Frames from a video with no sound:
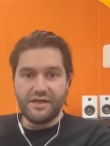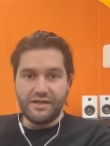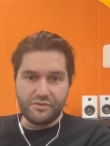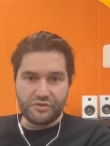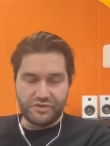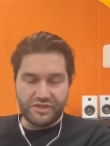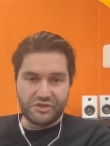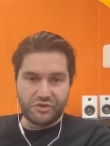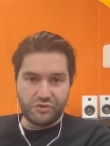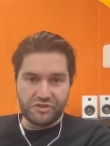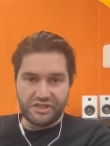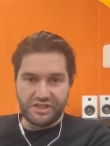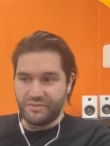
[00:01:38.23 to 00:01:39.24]
So since
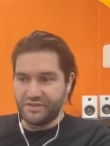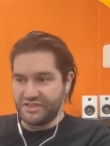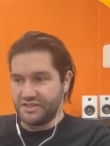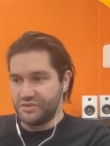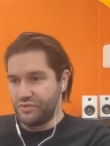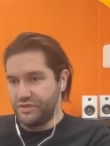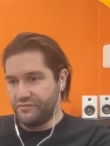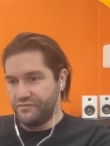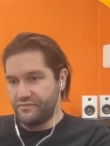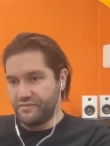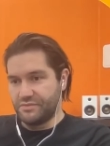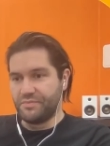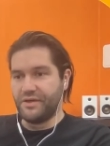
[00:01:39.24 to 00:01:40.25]
launching the business, we've
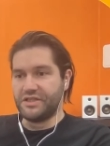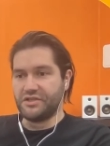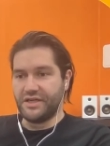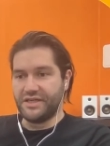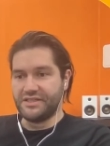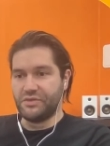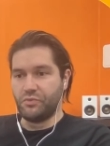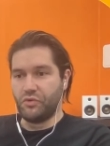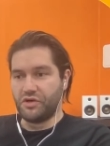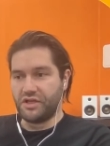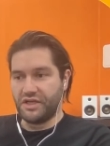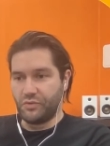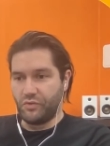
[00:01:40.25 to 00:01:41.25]
specialised in
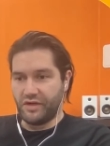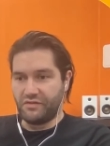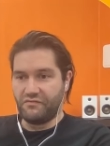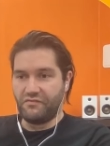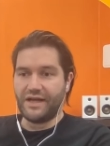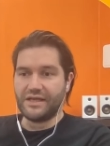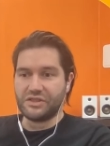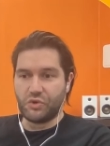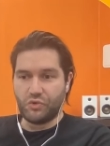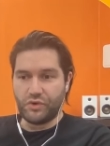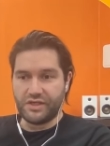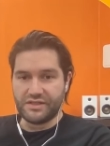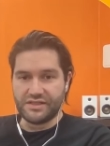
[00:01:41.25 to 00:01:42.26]
working with
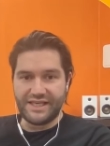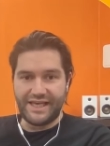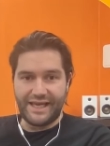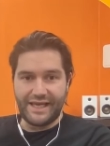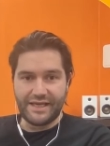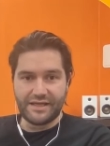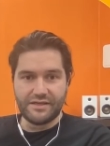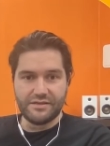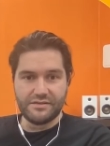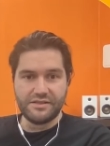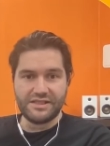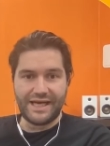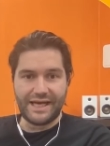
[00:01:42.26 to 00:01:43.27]
fast-growing tech,
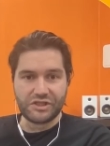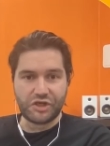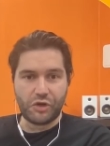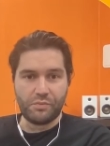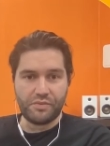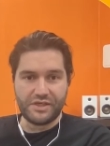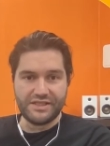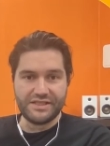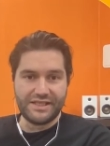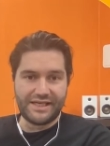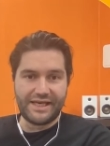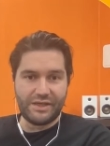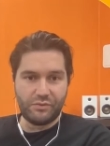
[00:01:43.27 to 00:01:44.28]
SaaS companies, and
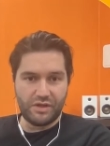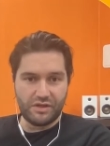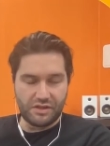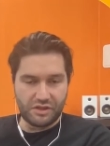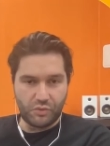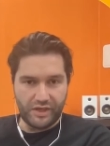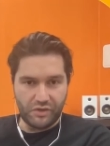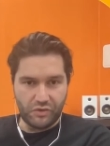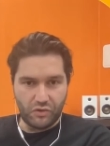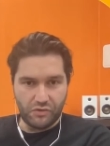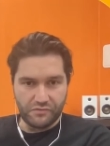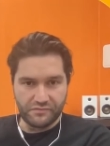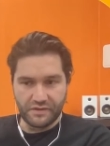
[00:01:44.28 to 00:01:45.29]
again, and quite a
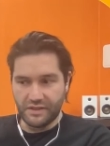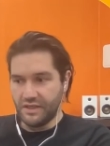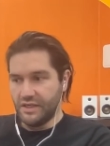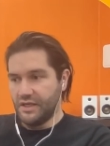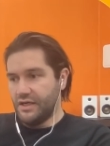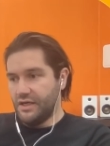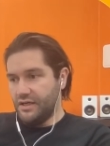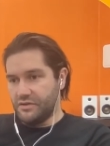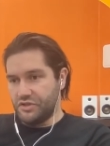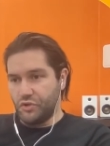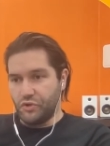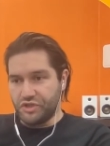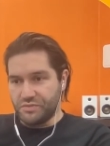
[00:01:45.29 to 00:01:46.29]
lot of
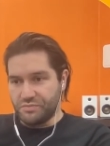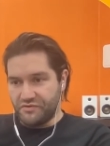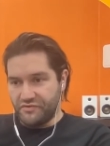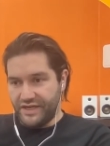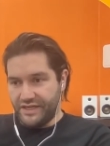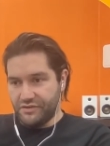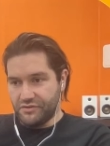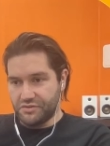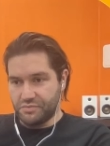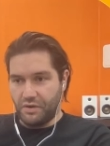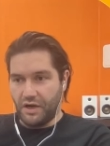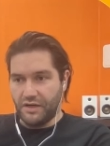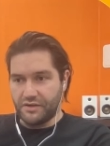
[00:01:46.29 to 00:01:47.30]
solution providers,
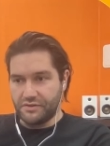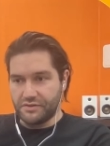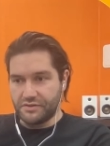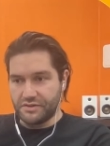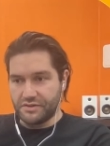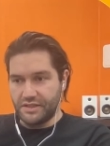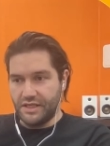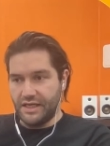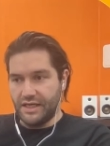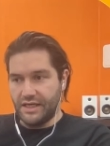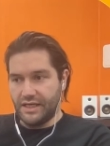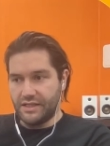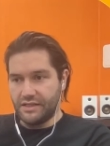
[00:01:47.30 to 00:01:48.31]
partners,
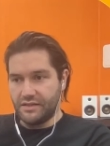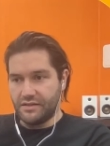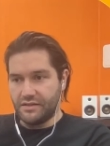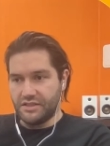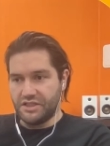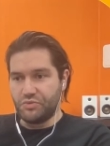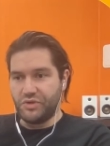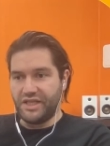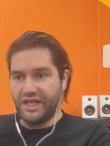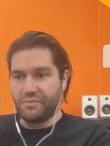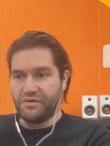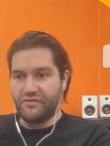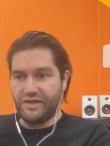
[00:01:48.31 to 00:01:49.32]
and suite
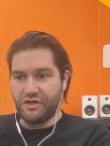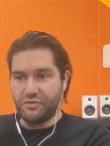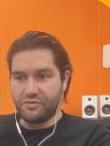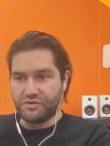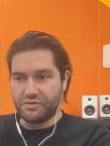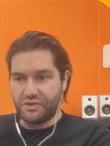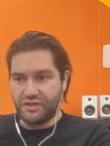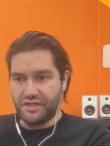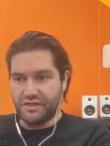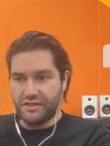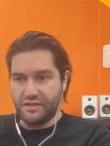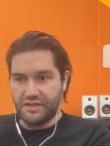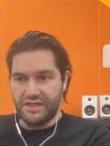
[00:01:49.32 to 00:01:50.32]
app developers within
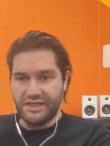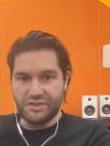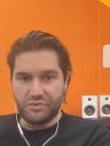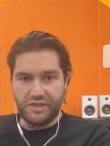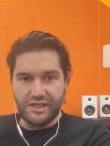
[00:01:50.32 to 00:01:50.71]
the NetSuite